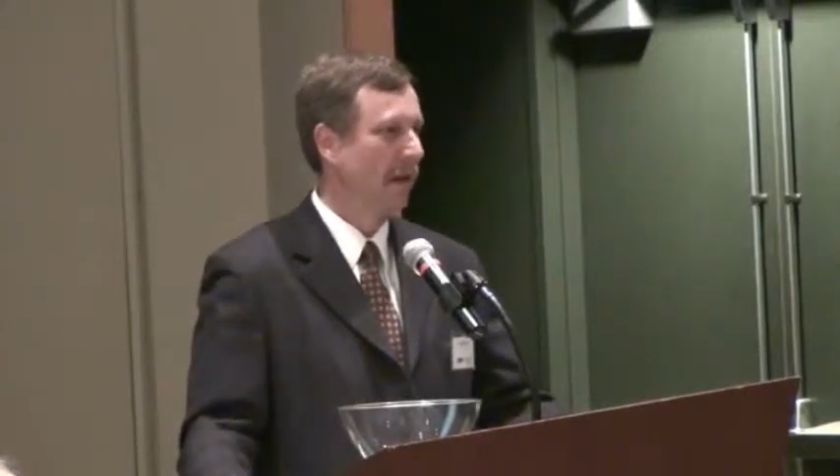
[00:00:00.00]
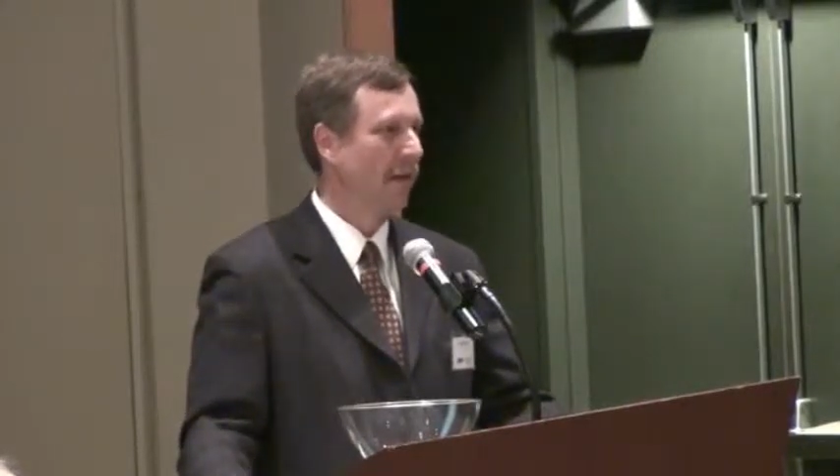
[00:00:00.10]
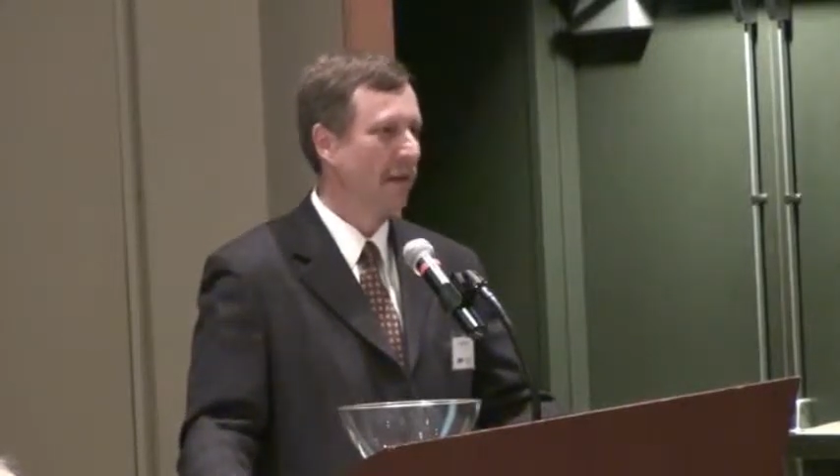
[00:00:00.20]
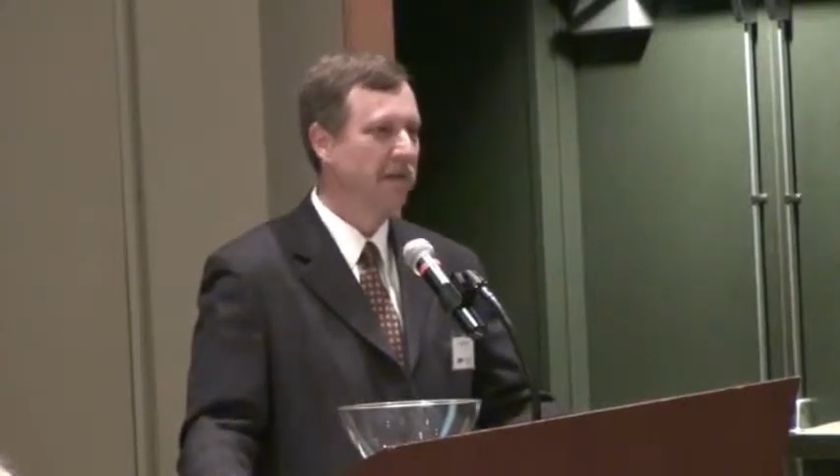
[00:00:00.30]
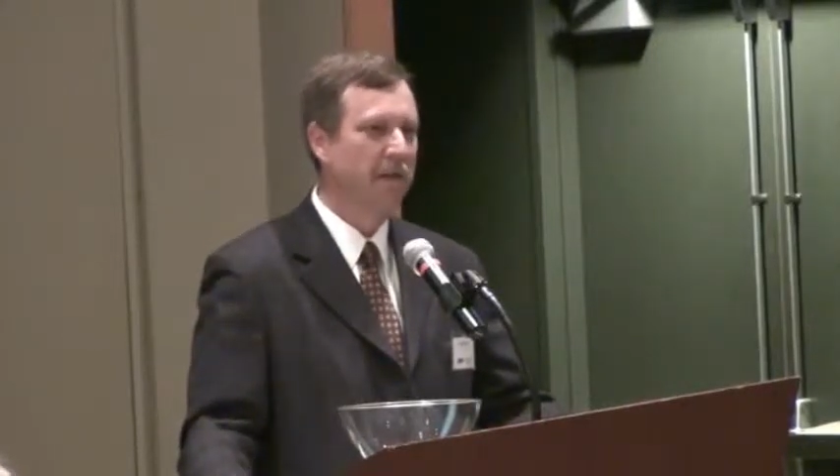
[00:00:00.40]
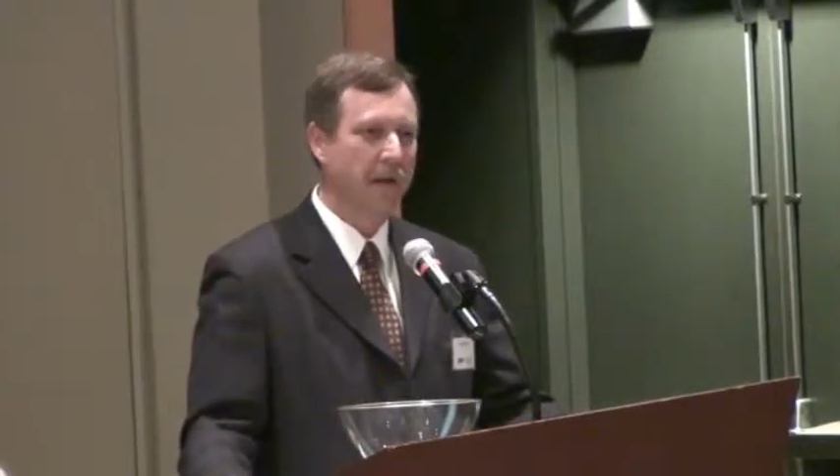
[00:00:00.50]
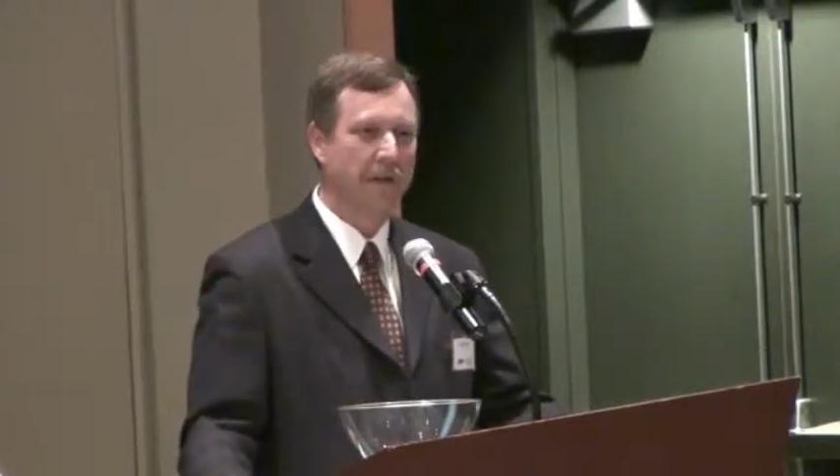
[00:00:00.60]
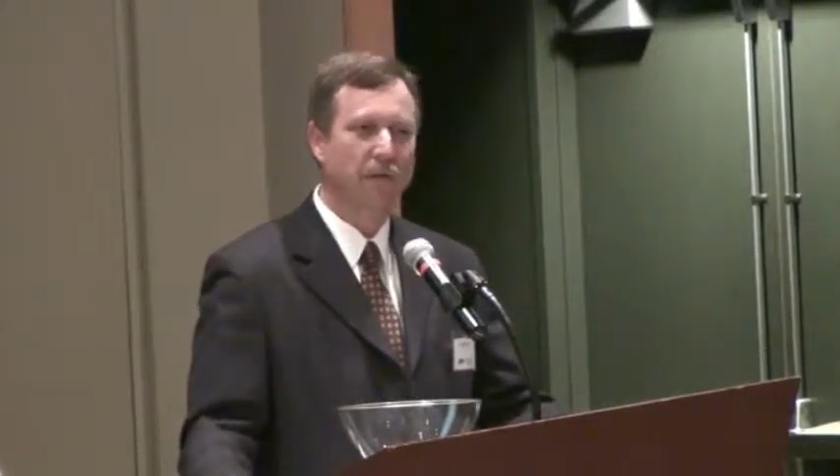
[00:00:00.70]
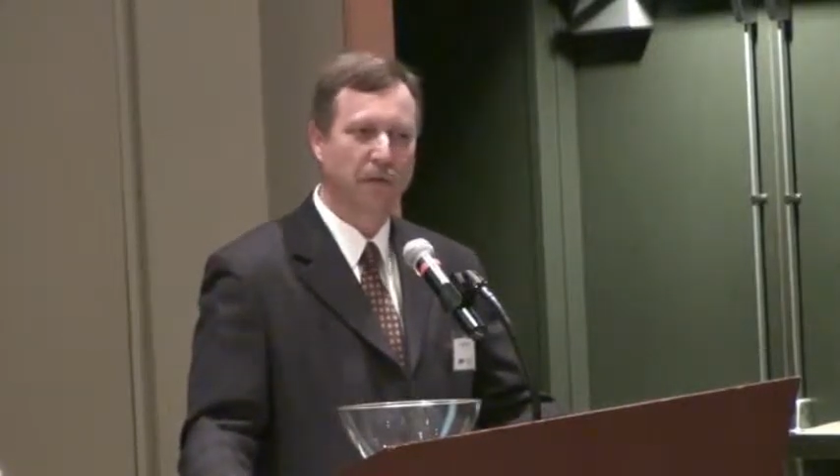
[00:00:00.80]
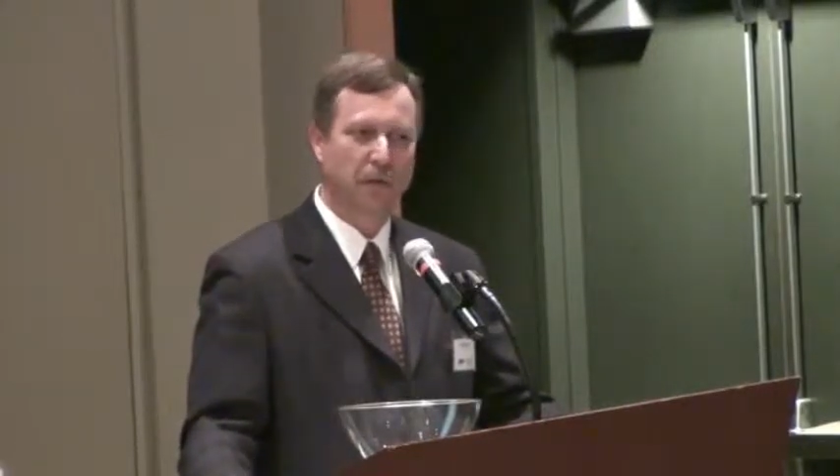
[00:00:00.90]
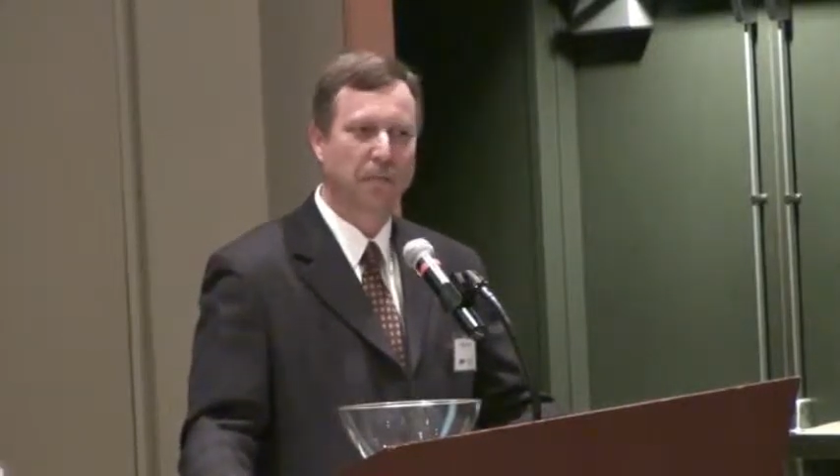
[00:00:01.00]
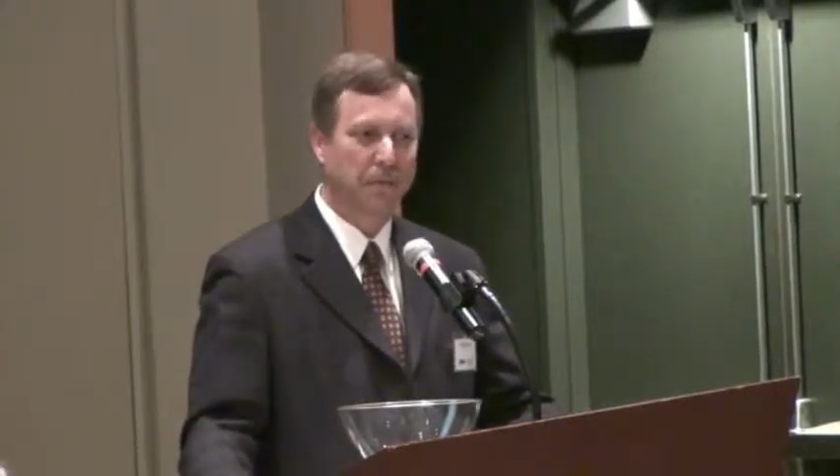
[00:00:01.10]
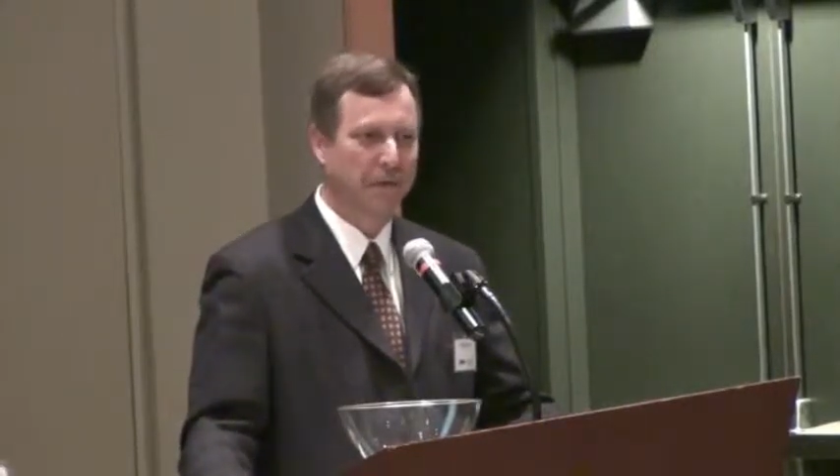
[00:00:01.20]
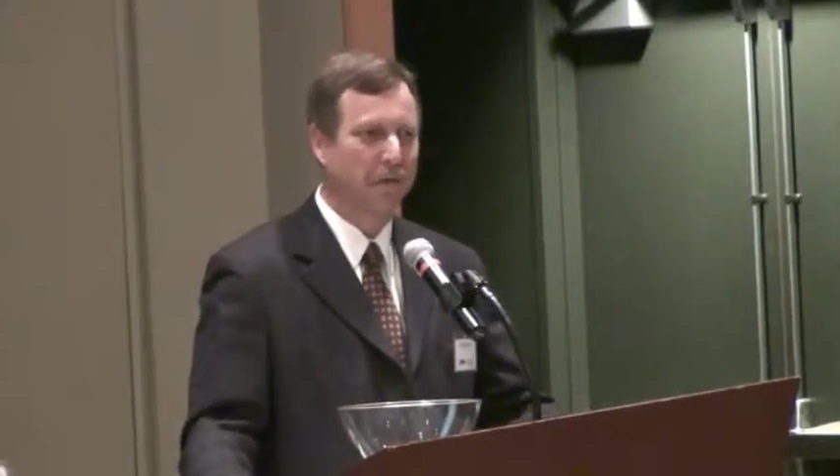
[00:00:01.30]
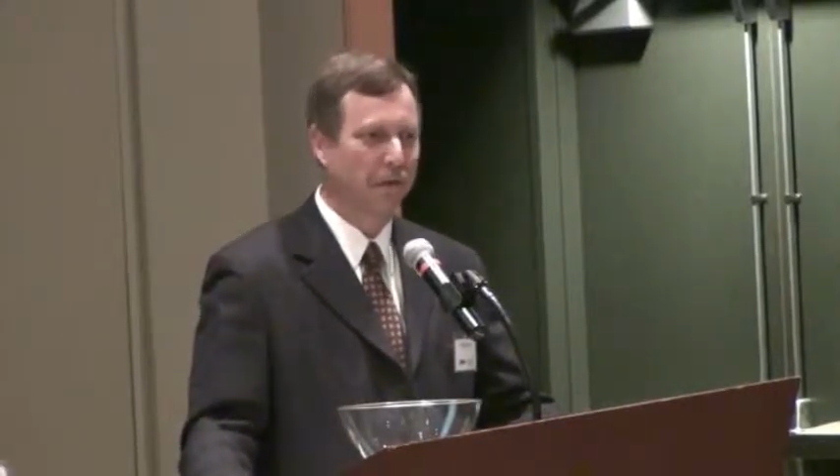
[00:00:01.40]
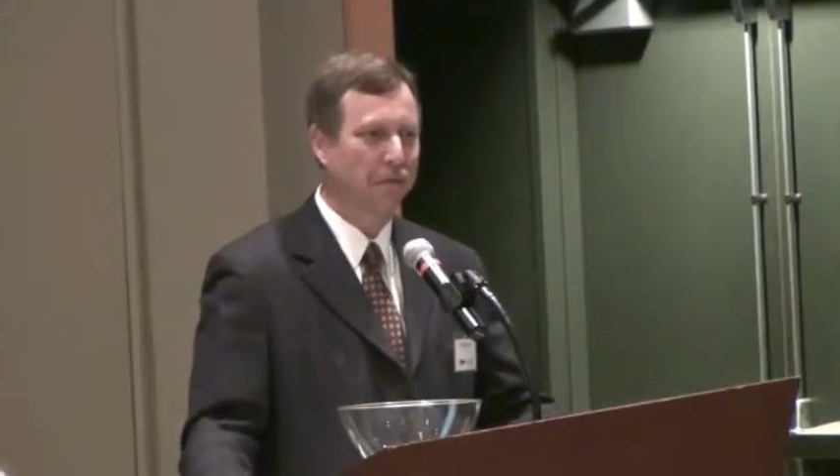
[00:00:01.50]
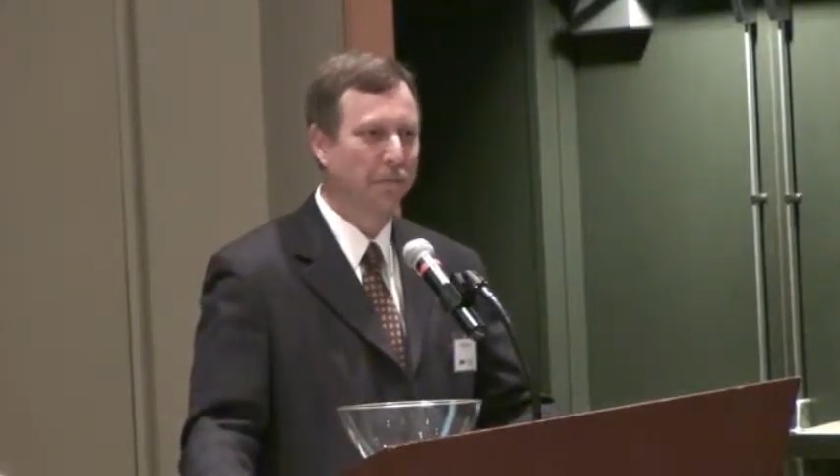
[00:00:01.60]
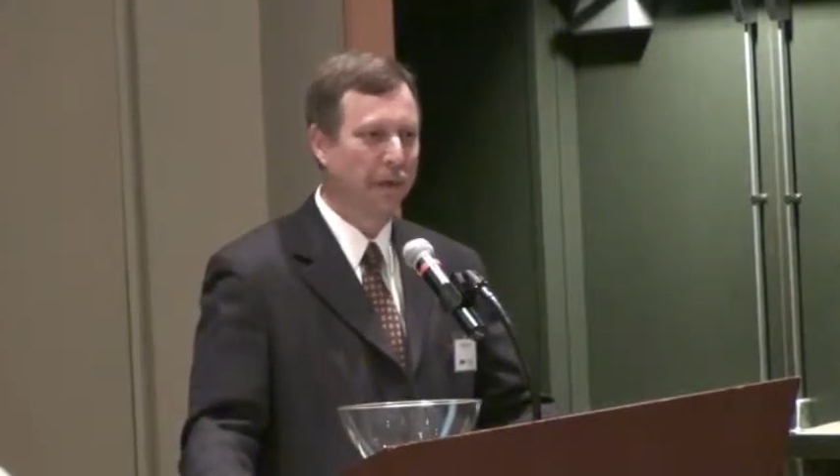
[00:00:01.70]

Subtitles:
there is another group who's